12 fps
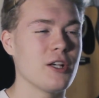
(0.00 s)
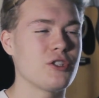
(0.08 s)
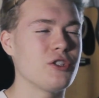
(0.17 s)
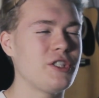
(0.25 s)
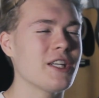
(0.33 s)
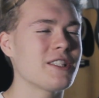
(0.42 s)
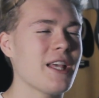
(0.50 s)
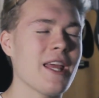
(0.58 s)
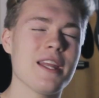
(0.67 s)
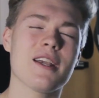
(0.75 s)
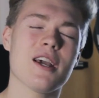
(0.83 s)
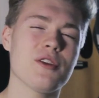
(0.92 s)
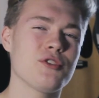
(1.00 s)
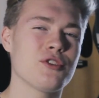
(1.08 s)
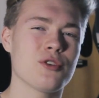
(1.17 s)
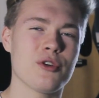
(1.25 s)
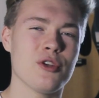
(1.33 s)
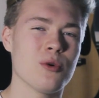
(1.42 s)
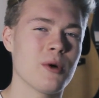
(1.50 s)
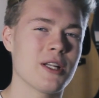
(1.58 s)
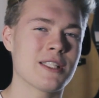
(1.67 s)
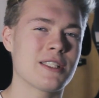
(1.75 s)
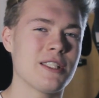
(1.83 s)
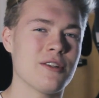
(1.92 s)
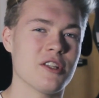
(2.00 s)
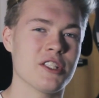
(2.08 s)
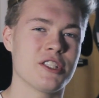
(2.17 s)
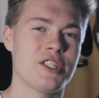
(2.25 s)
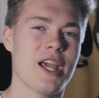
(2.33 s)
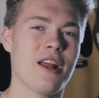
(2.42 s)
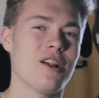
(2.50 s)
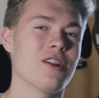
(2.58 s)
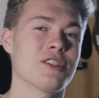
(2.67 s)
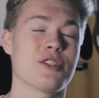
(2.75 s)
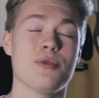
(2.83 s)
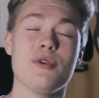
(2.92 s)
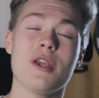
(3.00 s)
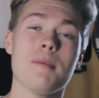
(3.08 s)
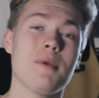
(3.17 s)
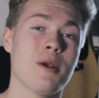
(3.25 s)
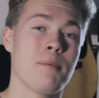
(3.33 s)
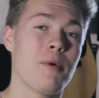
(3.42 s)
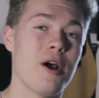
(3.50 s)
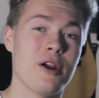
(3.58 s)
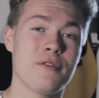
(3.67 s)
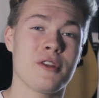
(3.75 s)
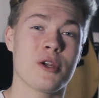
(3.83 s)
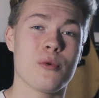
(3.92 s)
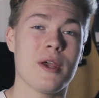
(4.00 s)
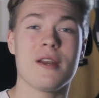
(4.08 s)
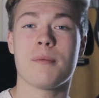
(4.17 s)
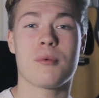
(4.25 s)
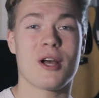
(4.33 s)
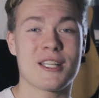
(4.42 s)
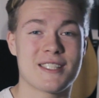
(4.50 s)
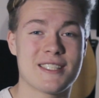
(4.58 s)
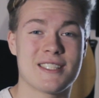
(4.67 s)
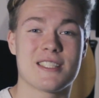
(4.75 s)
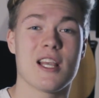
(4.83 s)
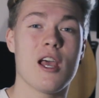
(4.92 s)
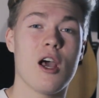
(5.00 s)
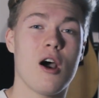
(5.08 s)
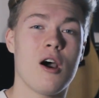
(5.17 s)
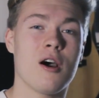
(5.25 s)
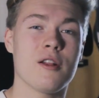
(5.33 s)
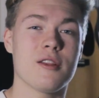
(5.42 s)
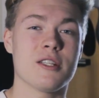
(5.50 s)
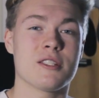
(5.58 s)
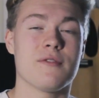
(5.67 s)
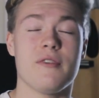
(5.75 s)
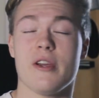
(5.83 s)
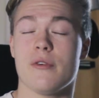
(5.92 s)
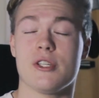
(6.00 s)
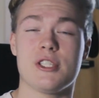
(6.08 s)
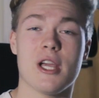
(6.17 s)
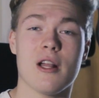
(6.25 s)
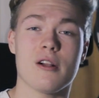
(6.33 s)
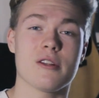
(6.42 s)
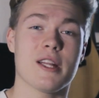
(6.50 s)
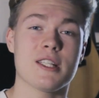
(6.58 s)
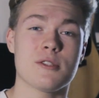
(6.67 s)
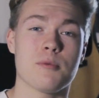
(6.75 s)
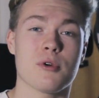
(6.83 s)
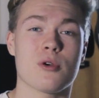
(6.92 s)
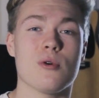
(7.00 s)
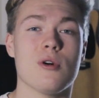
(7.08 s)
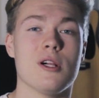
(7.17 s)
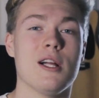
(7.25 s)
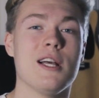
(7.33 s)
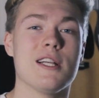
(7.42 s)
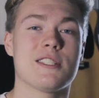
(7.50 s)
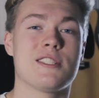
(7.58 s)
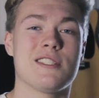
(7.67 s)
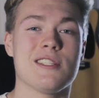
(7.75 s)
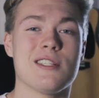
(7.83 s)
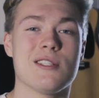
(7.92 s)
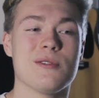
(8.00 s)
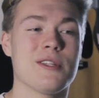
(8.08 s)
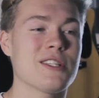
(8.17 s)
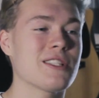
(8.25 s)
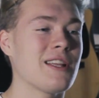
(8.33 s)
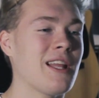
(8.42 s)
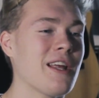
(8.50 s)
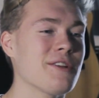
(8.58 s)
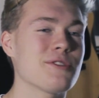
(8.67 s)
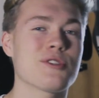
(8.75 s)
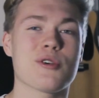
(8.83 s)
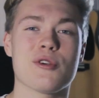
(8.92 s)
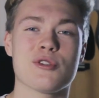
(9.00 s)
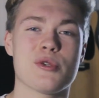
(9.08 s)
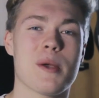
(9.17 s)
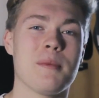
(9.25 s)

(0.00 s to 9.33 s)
suggest any kind of tutorial you want to see on this channel, so you can be a part of the creative process on this very channel. That's super cool. So there's a lot of tutorials who